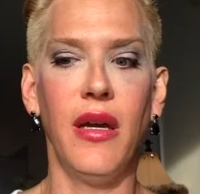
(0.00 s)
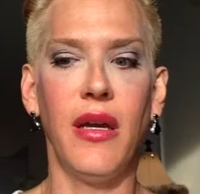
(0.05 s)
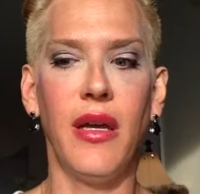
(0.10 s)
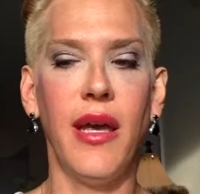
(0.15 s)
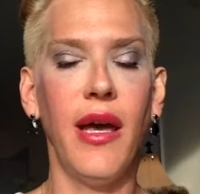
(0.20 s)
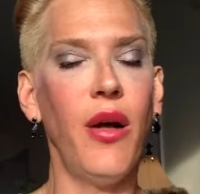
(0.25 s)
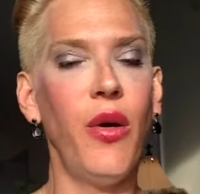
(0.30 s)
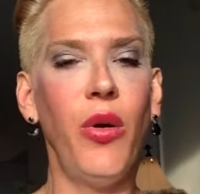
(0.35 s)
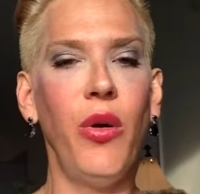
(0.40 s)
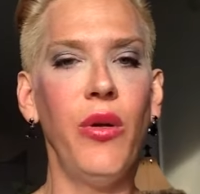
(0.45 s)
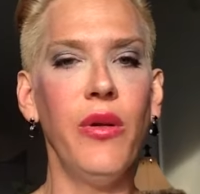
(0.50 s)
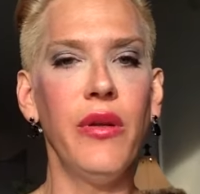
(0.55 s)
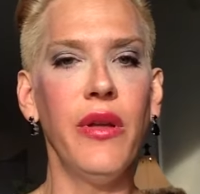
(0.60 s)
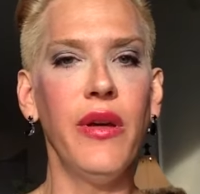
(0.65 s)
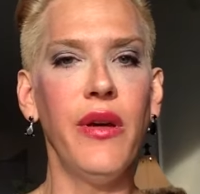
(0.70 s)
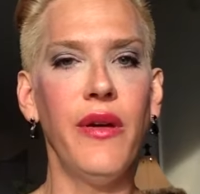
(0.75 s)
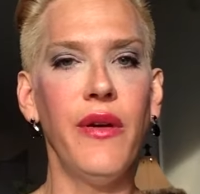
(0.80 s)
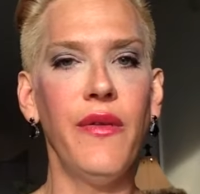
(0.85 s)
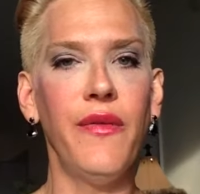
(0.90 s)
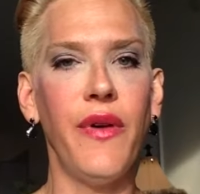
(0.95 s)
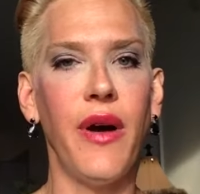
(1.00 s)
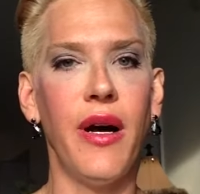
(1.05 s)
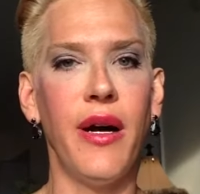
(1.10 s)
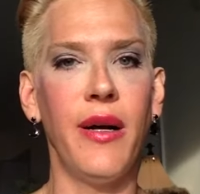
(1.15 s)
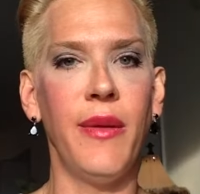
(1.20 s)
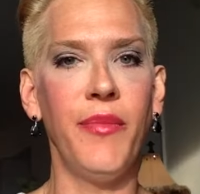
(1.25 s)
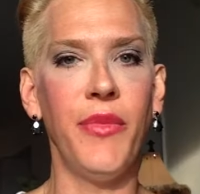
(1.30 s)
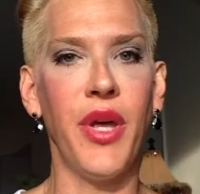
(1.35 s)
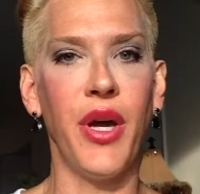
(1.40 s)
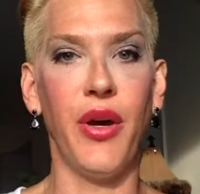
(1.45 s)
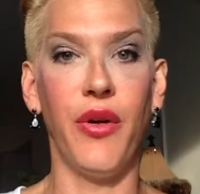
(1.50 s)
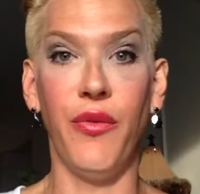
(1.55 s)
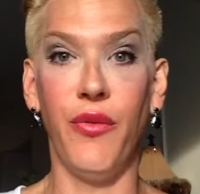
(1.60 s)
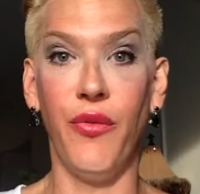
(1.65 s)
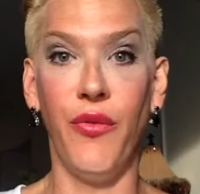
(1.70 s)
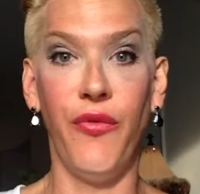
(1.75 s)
get hold of a